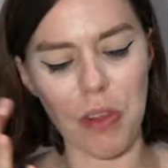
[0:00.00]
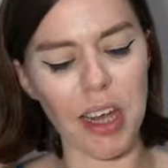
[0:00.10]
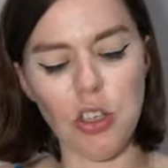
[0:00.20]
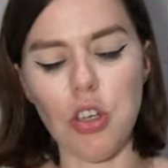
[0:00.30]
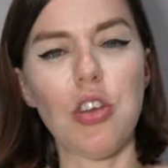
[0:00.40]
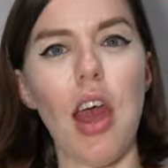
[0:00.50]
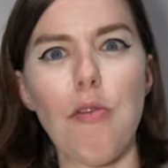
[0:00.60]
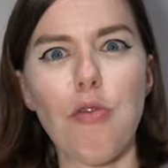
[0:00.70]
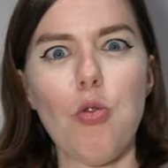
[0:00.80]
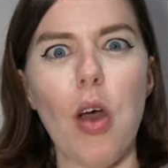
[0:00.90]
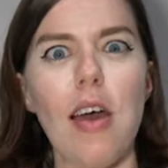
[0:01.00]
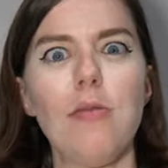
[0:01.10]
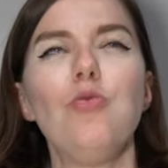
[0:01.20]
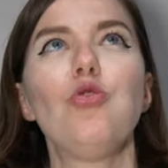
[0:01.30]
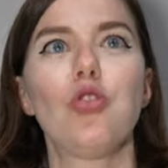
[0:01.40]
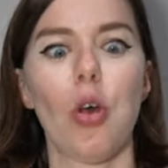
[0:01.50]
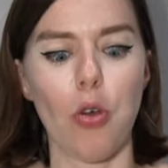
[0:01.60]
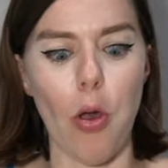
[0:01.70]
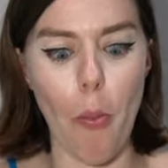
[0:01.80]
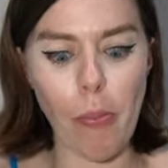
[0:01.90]
It's just everywhere and so
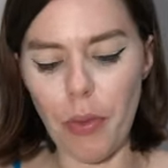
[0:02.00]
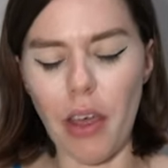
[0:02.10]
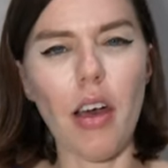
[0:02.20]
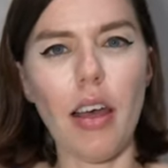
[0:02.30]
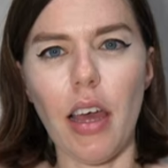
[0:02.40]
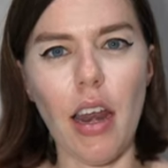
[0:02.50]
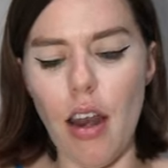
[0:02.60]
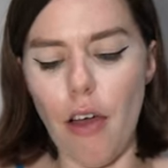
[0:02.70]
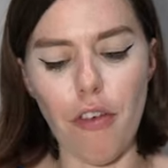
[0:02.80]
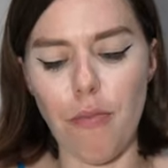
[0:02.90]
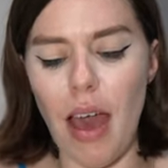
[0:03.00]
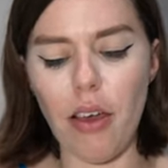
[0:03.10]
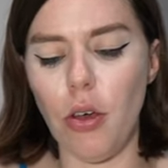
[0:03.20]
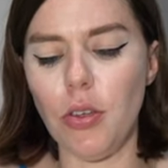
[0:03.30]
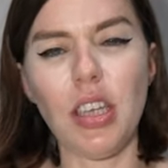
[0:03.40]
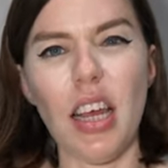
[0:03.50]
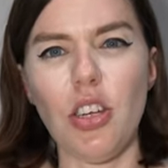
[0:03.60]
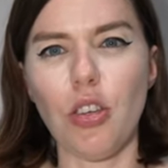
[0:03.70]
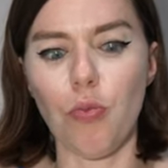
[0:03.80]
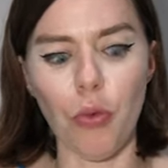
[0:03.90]
good. I can't get enough of mangoes. They're
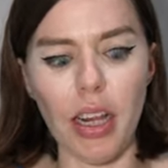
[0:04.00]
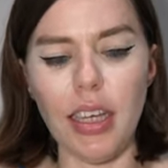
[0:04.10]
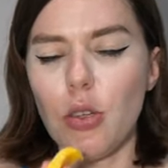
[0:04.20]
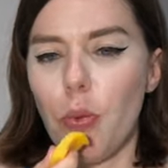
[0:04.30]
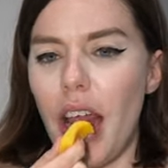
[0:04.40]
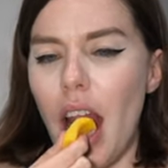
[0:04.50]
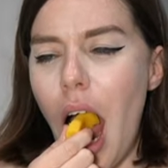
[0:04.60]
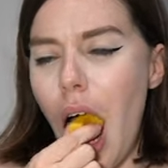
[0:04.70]
just really sweet.